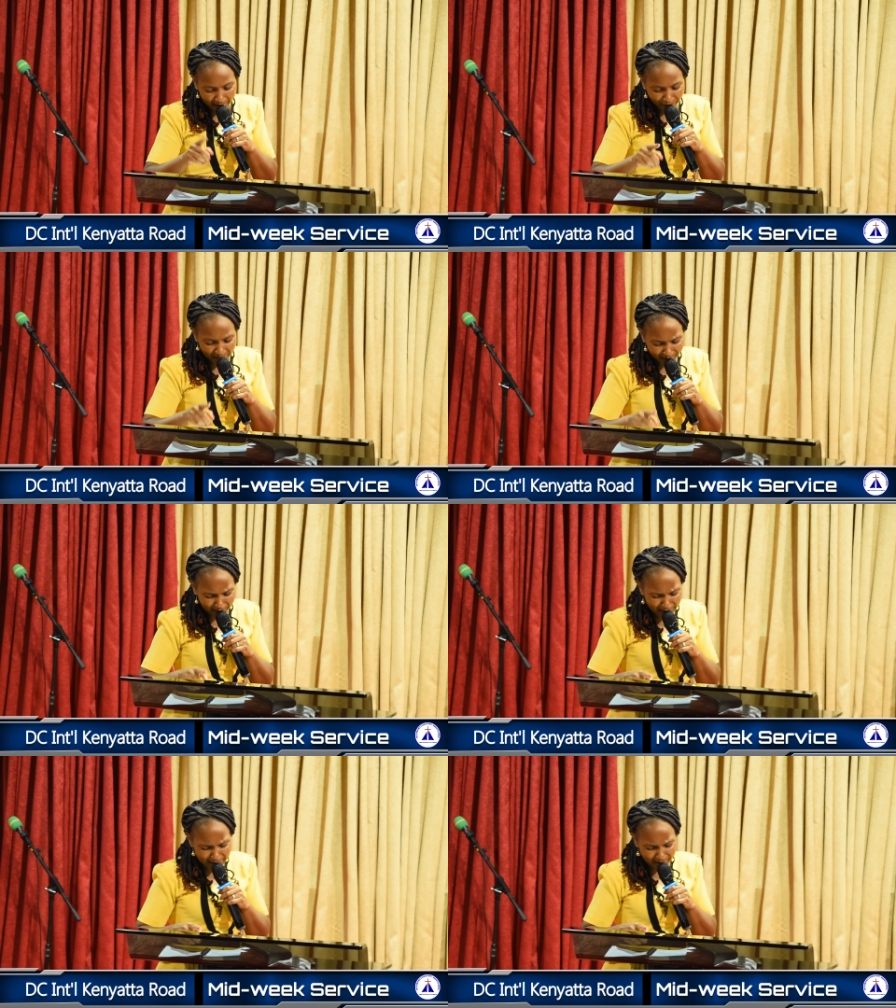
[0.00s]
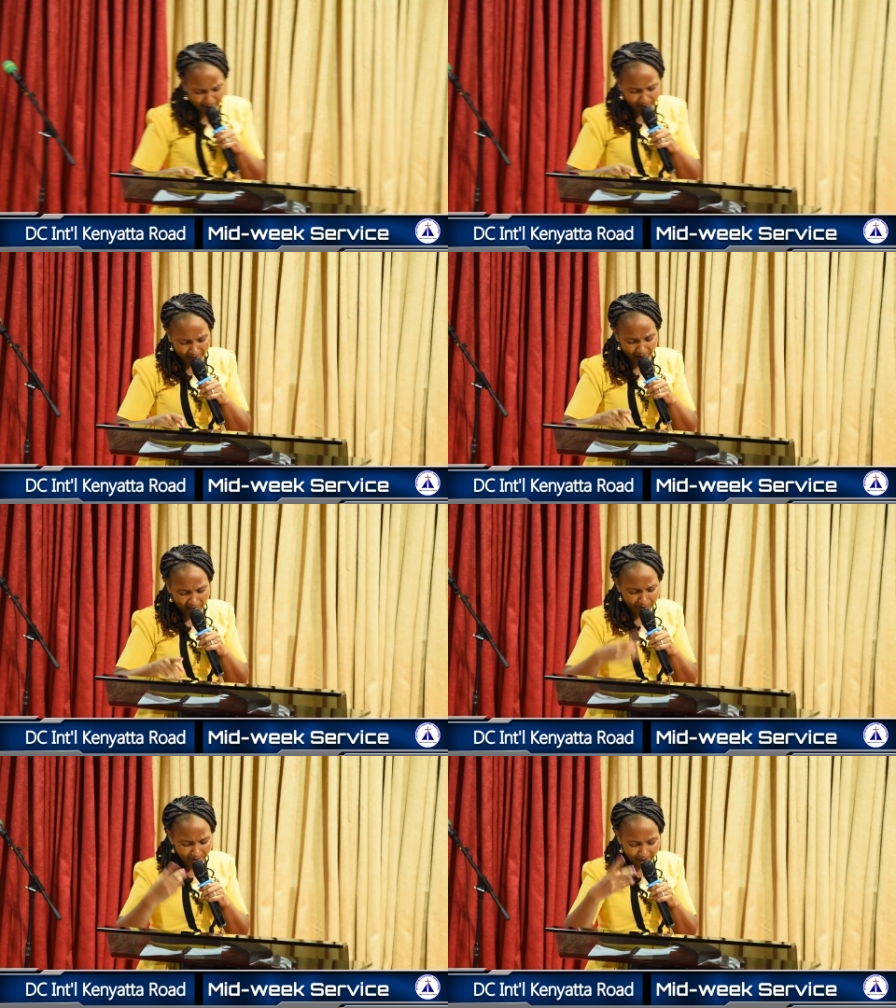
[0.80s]
First Kings,
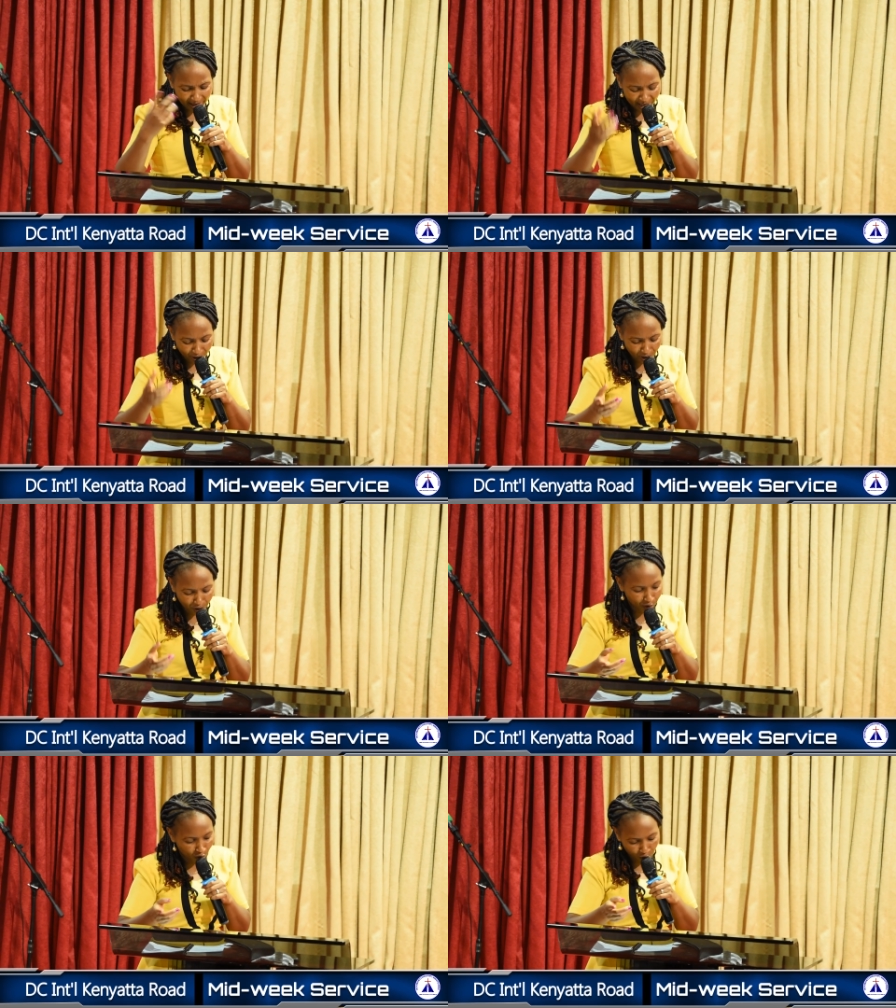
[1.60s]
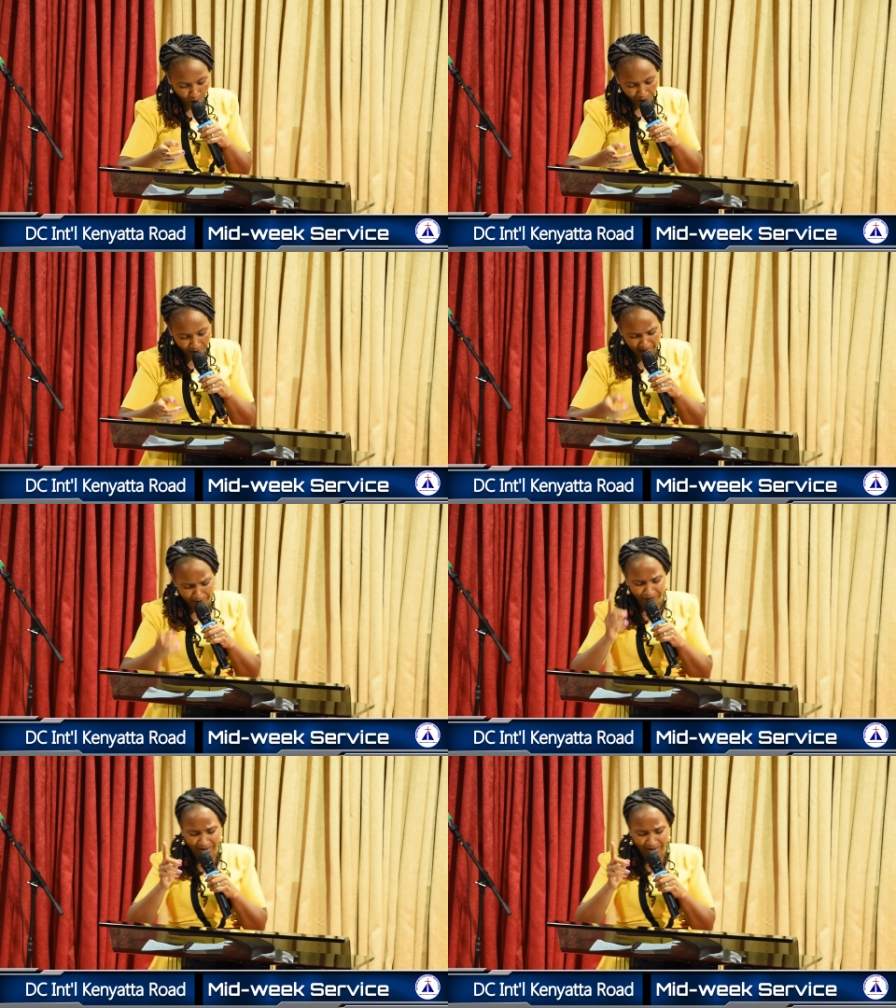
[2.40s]
I'm really rushing through because of time.